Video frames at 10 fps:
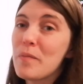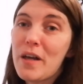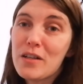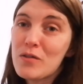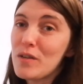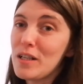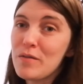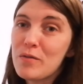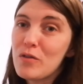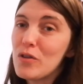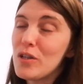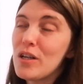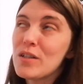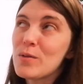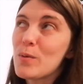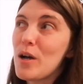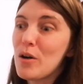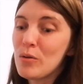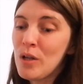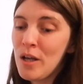That's really fun as
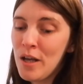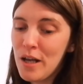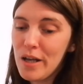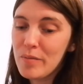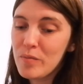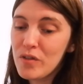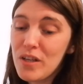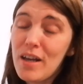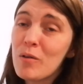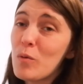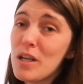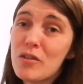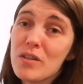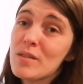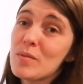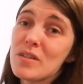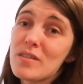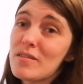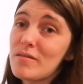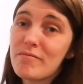well. So yeah, White
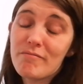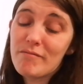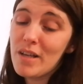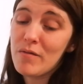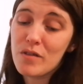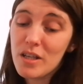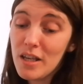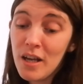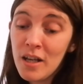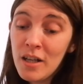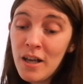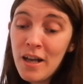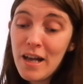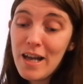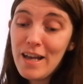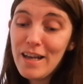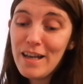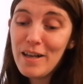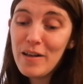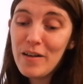Christmas every year.
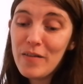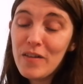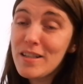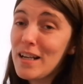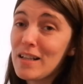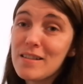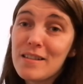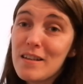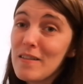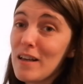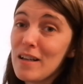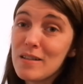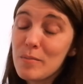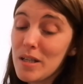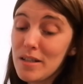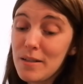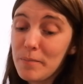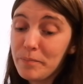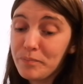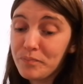The dancing in that is
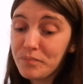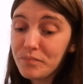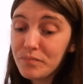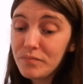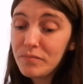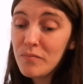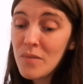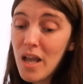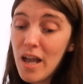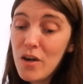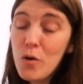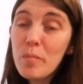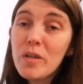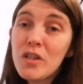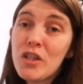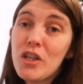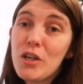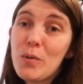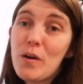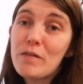amazing. Number
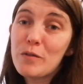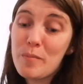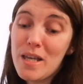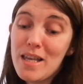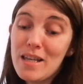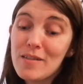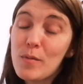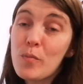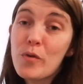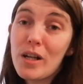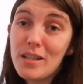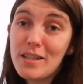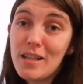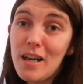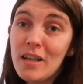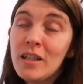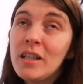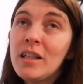2 for me is Prancer.